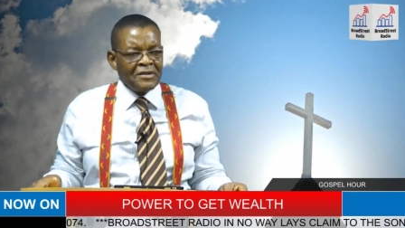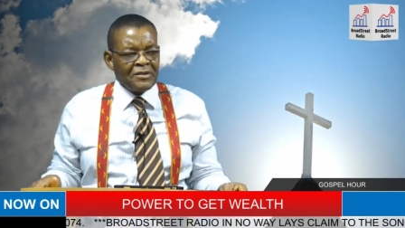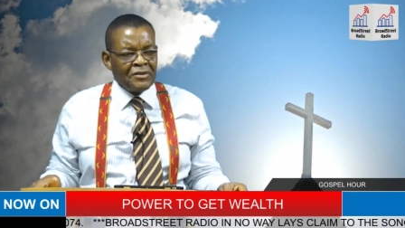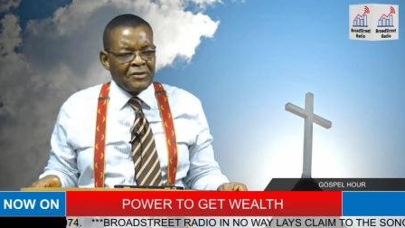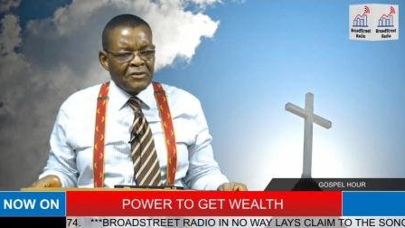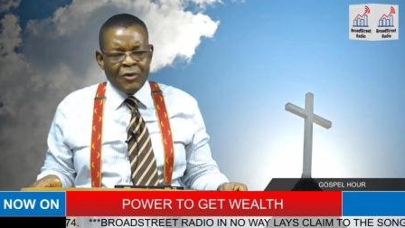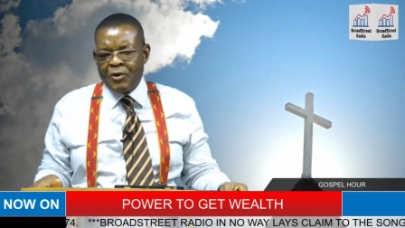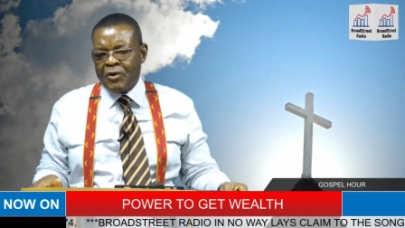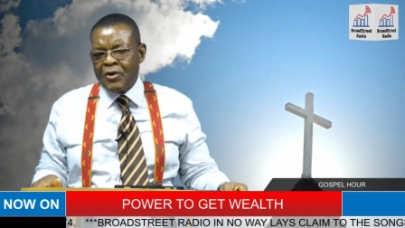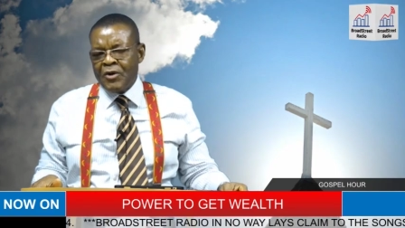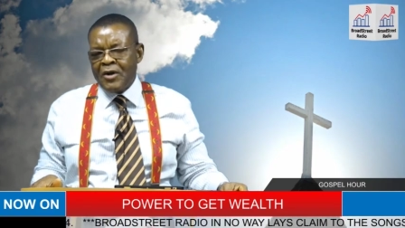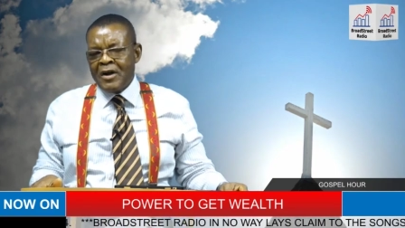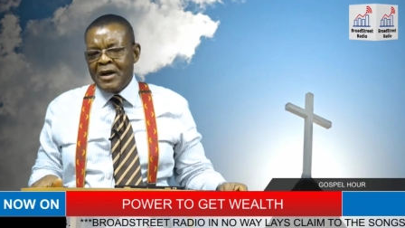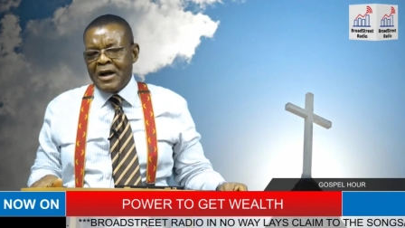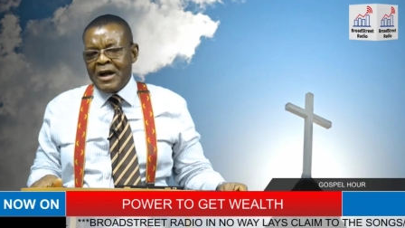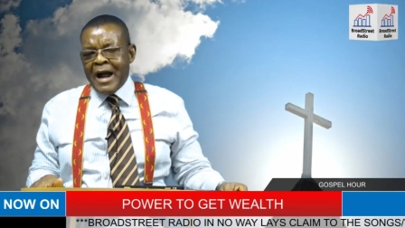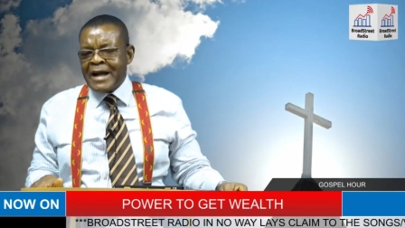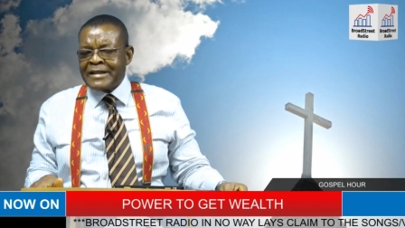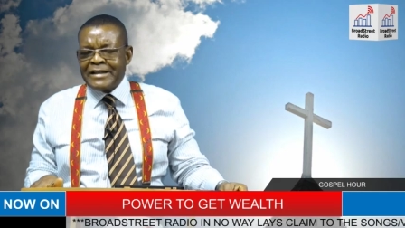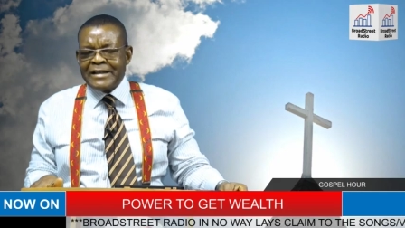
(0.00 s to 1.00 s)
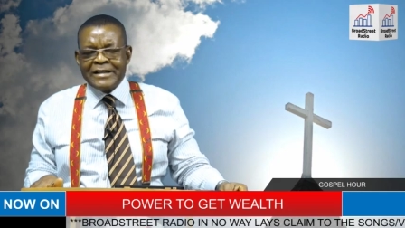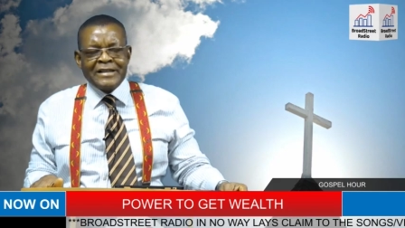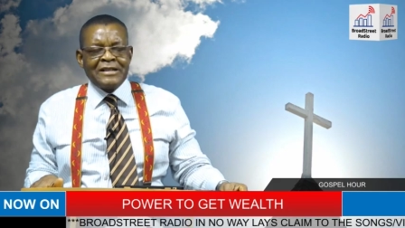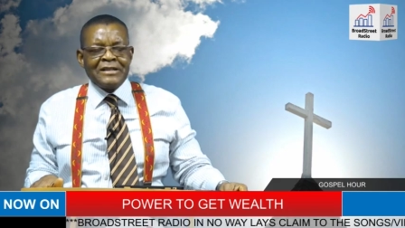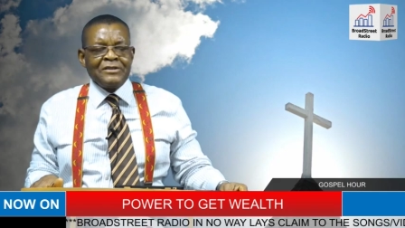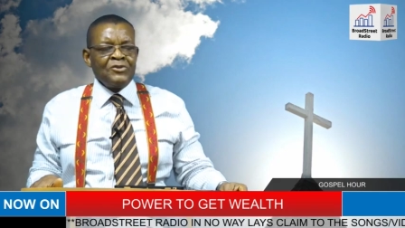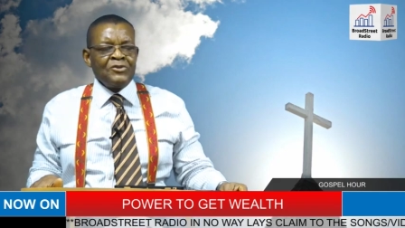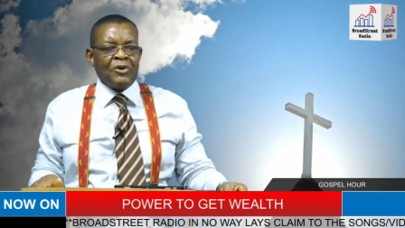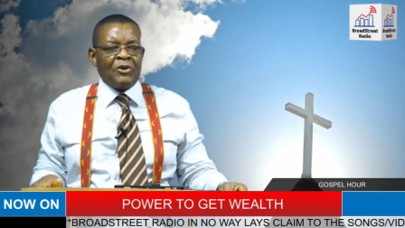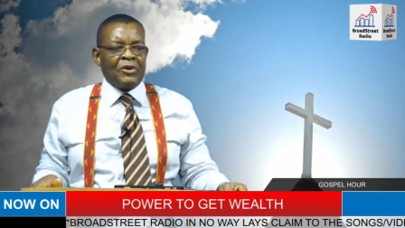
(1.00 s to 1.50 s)
Oh, I
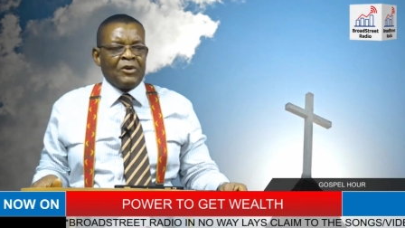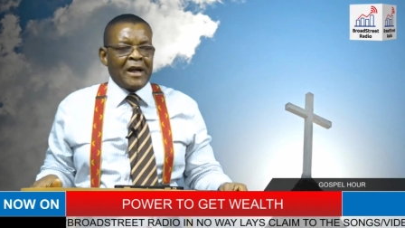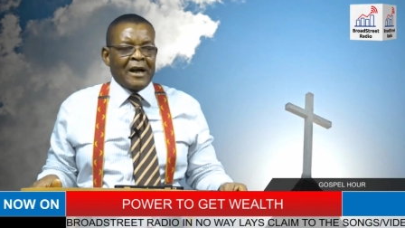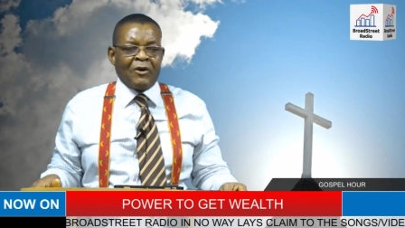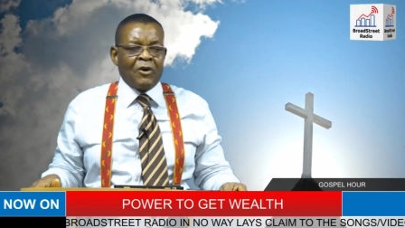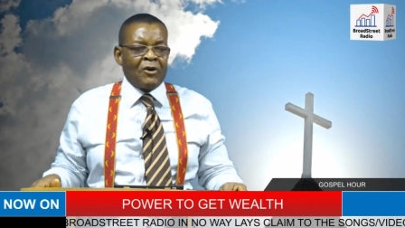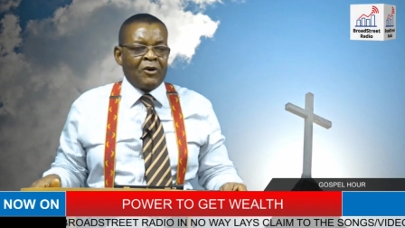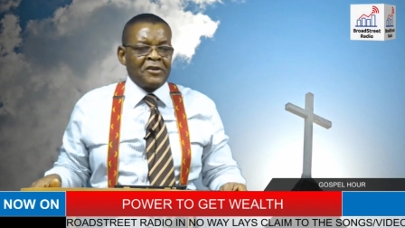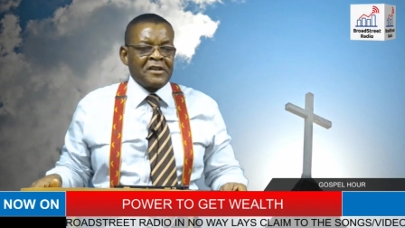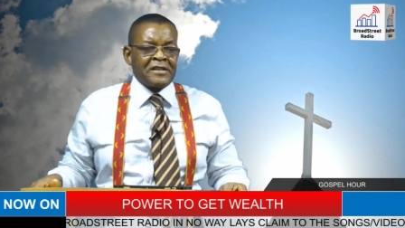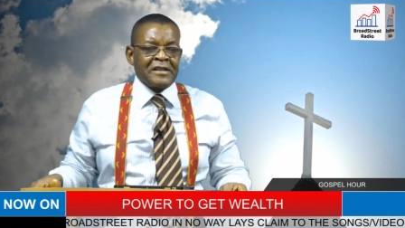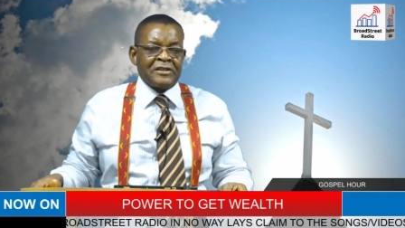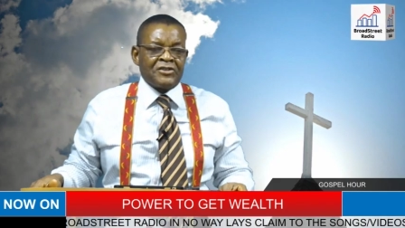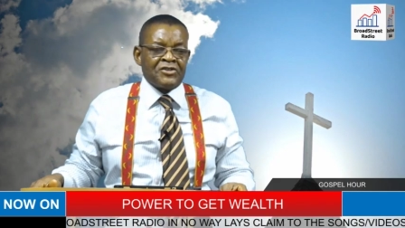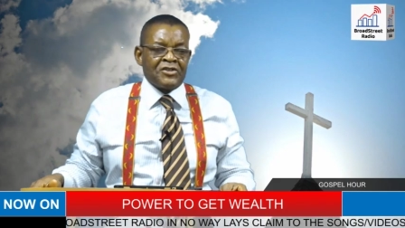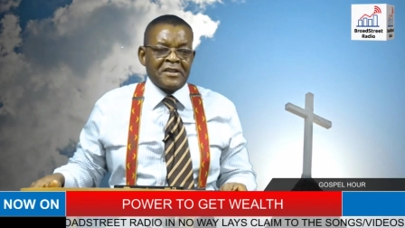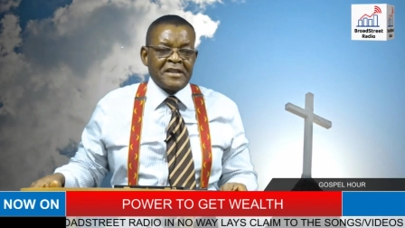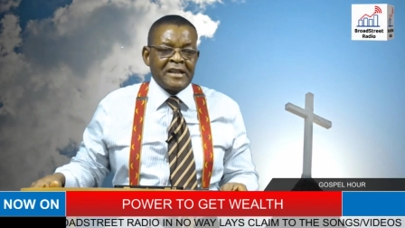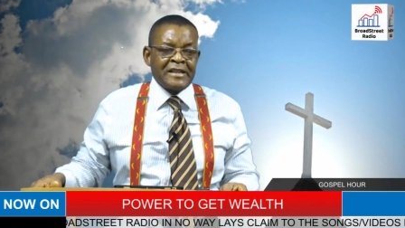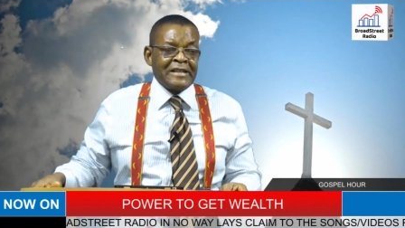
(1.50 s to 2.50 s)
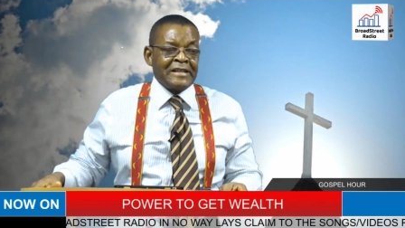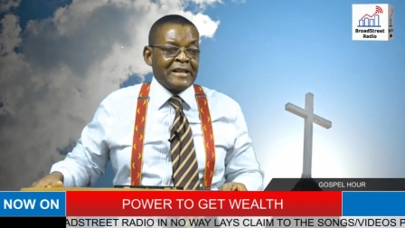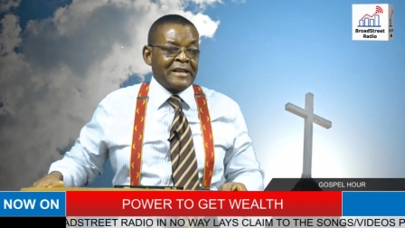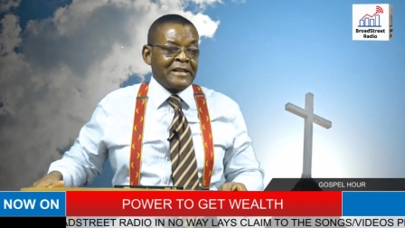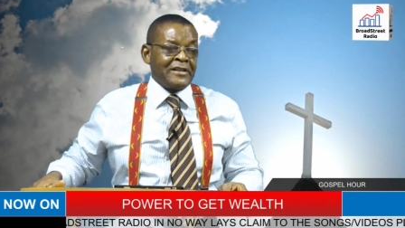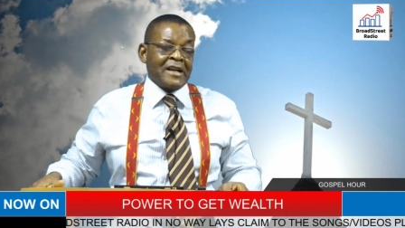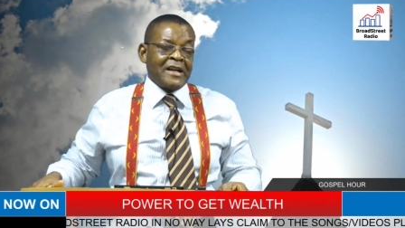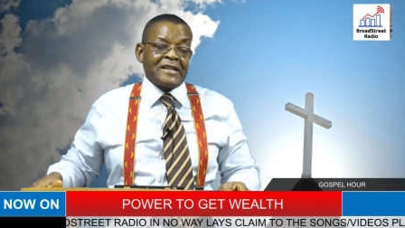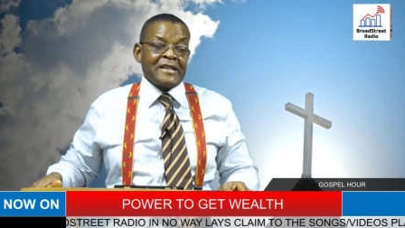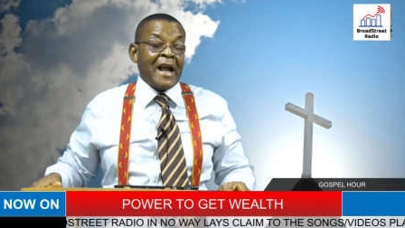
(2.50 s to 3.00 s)
didn't know that God is interested in the
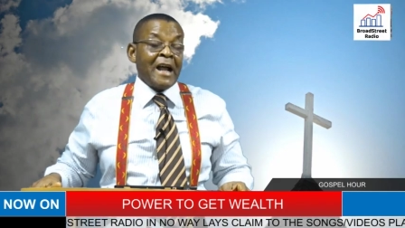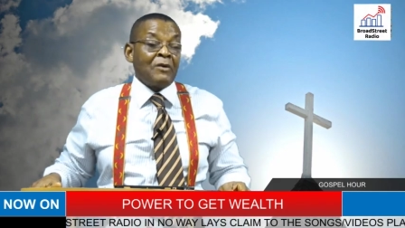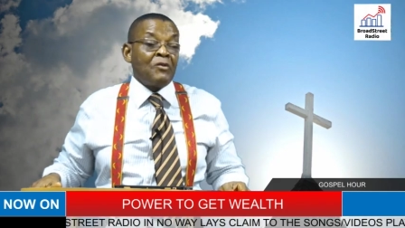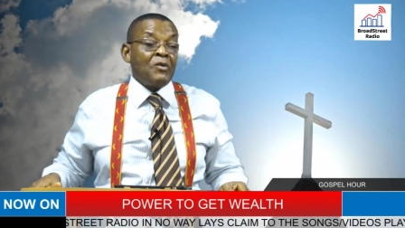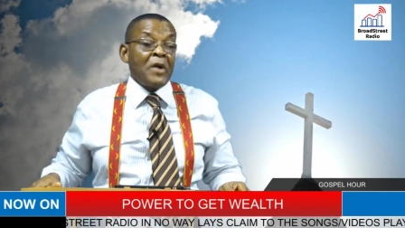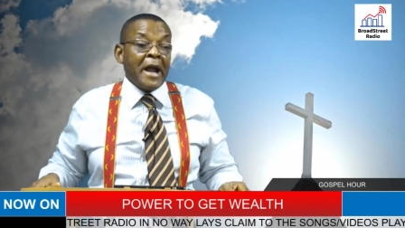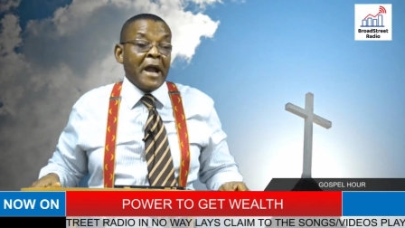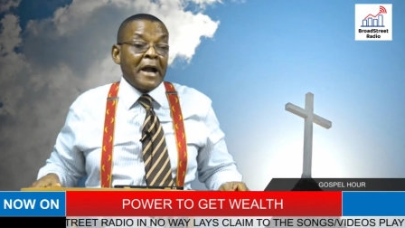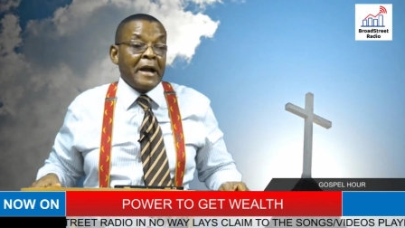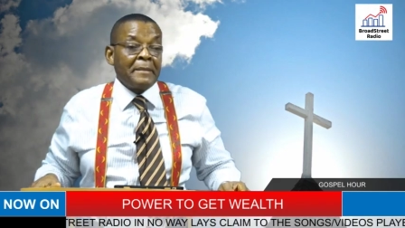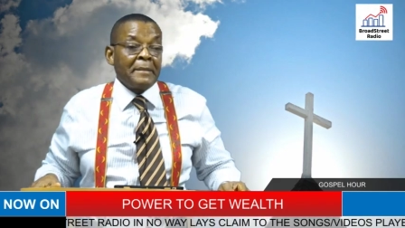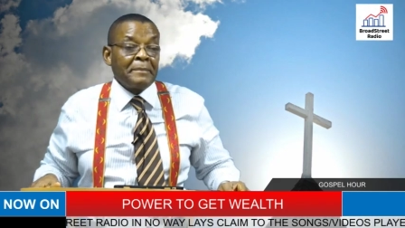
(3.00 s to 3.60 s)
dress I wear.